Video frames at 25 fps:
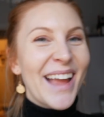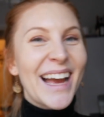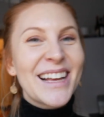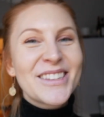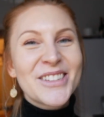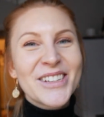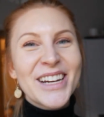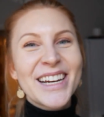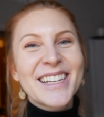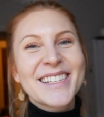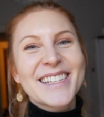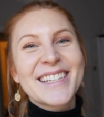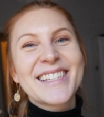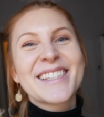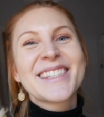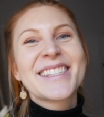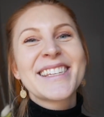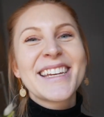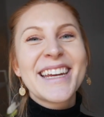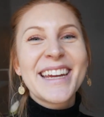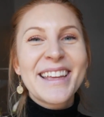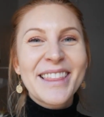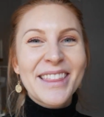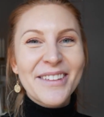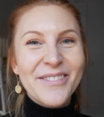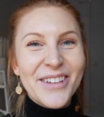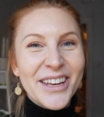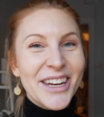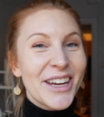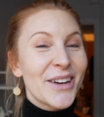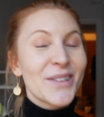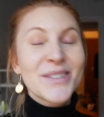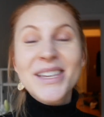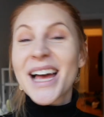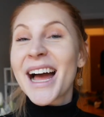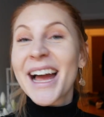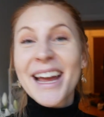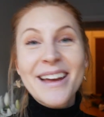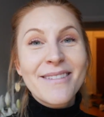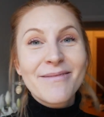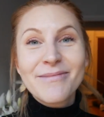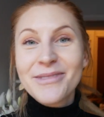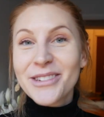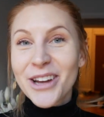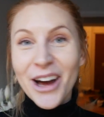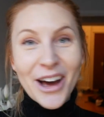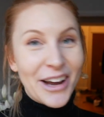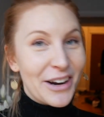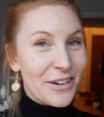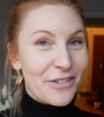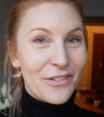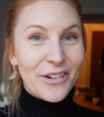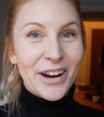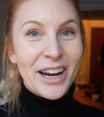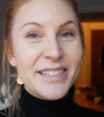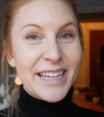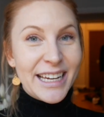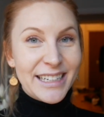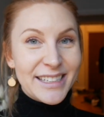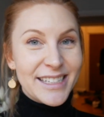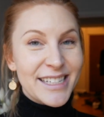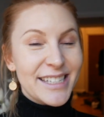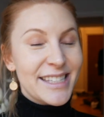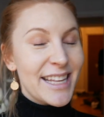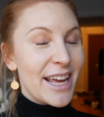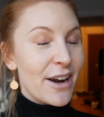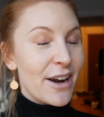As you guys can see in the videos, I am not afraid of dentists